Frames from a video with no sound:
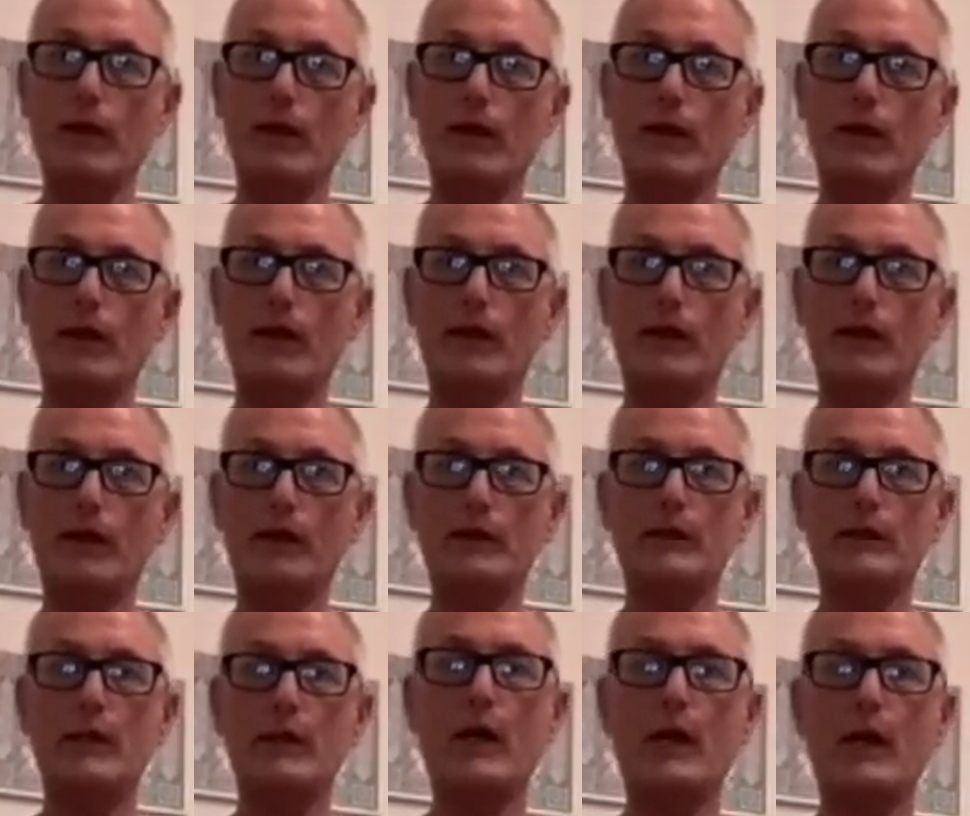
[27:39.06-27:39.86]
And
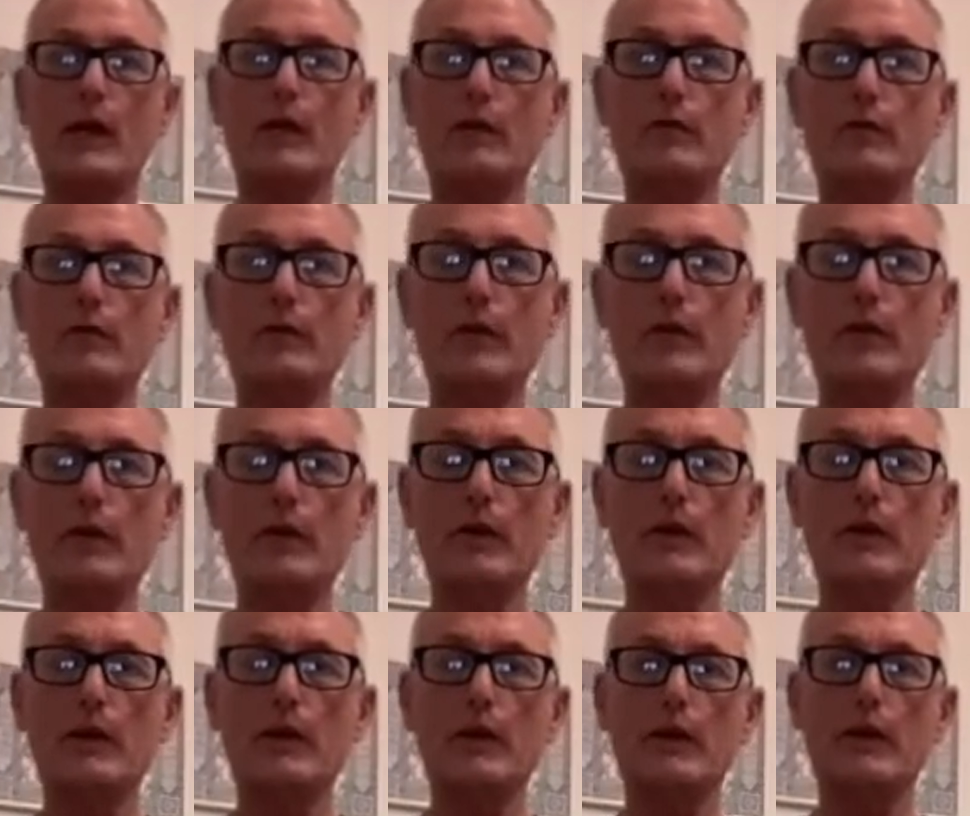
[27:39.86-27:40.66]
it's called
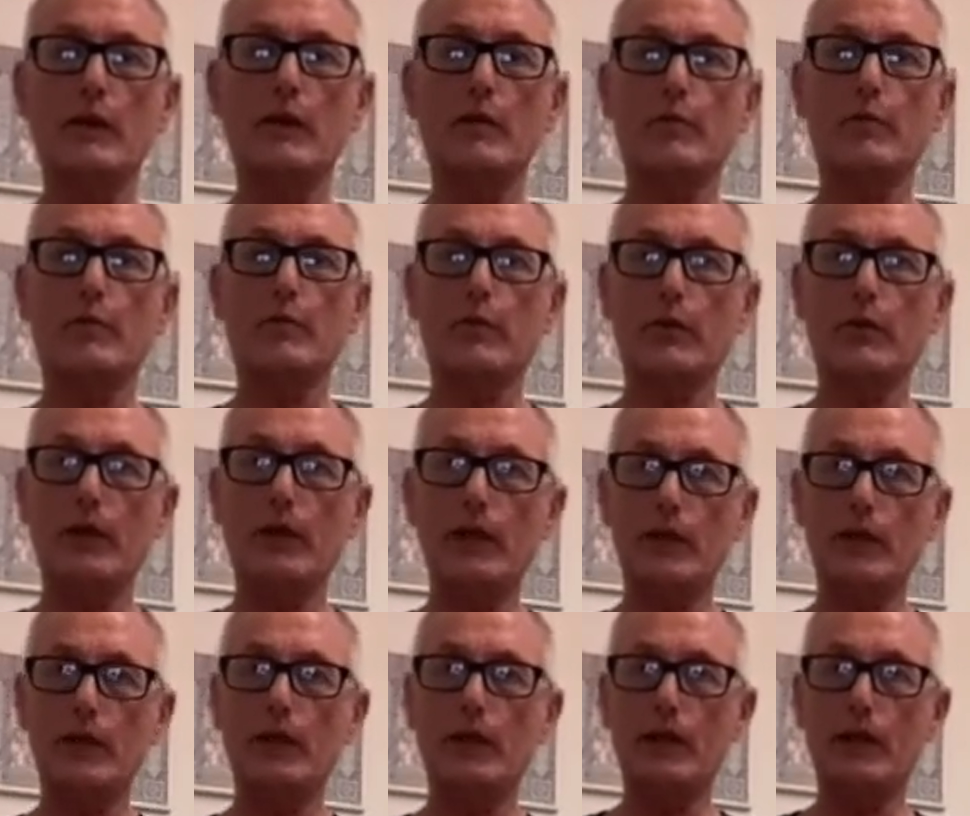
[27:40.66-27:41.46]

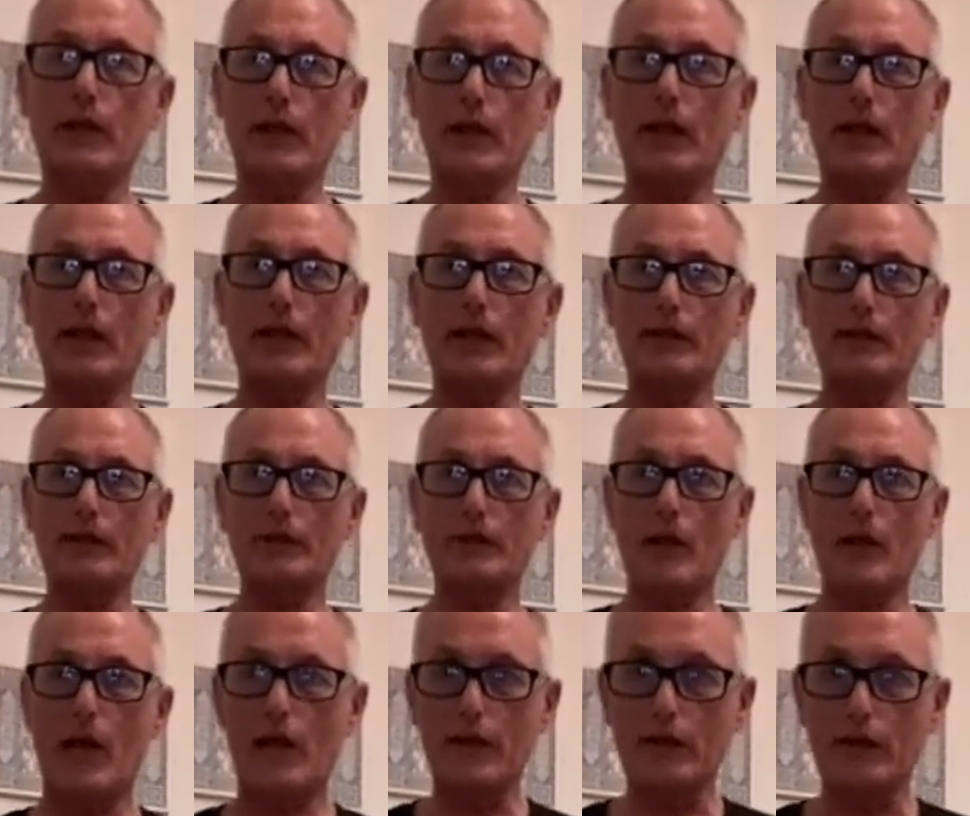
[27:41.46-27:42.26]
breathing like a
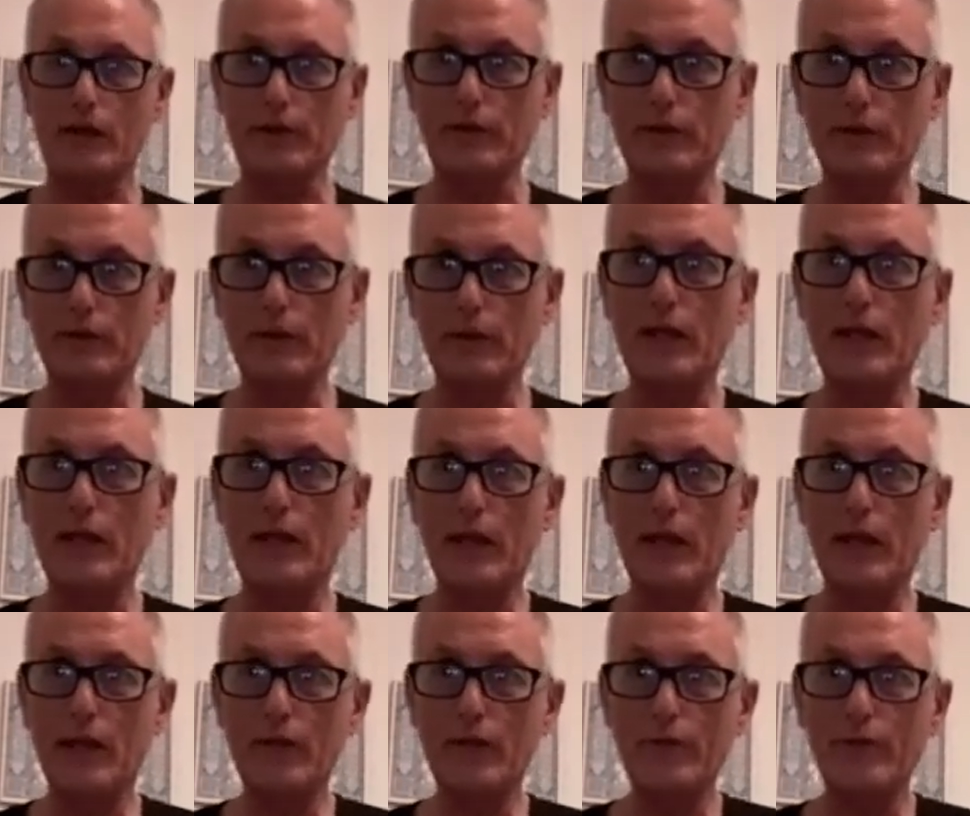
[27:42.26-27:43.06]
child,
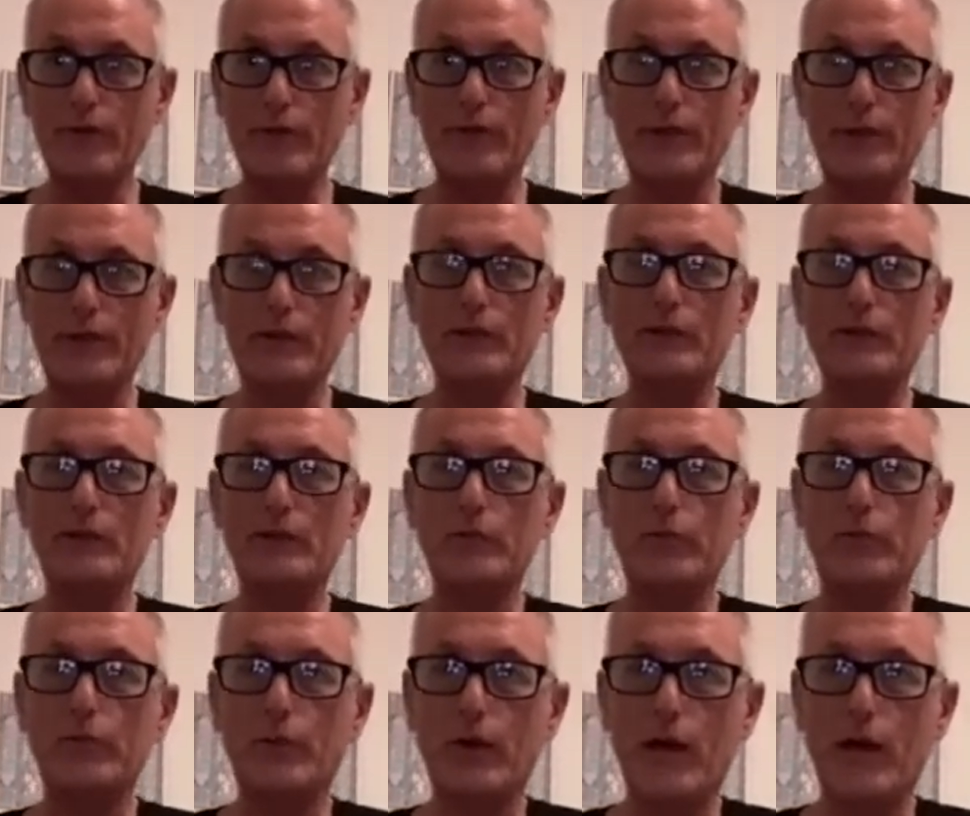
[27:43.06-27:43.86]
an infant's
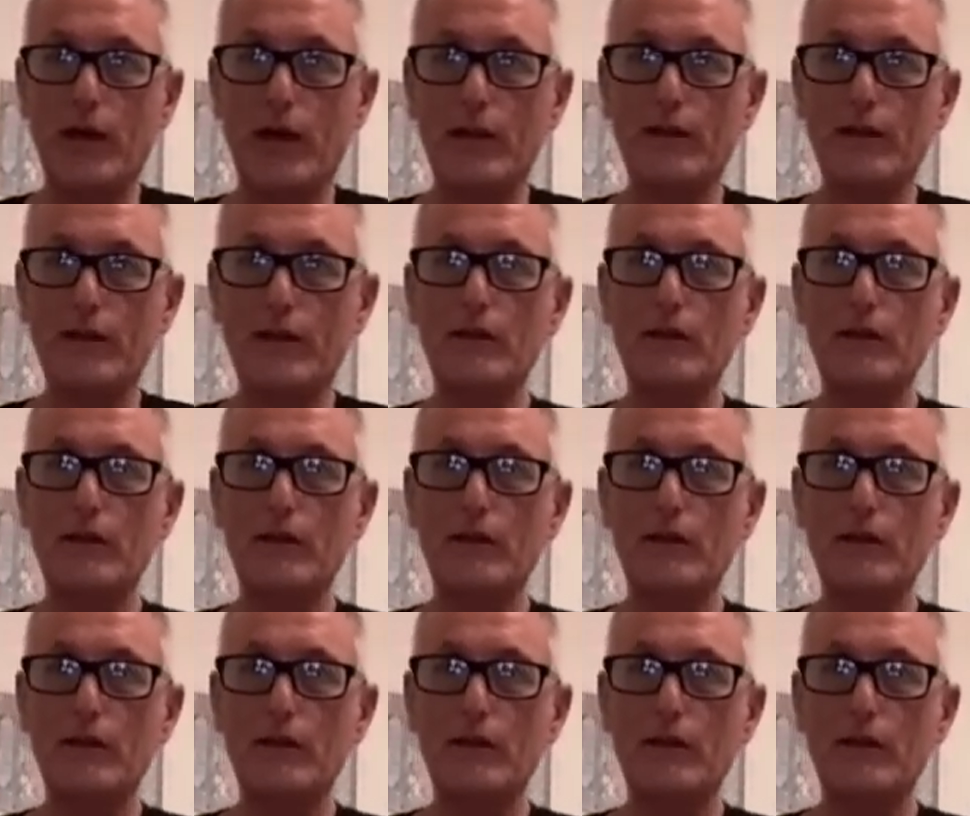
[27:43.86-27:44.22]
breath.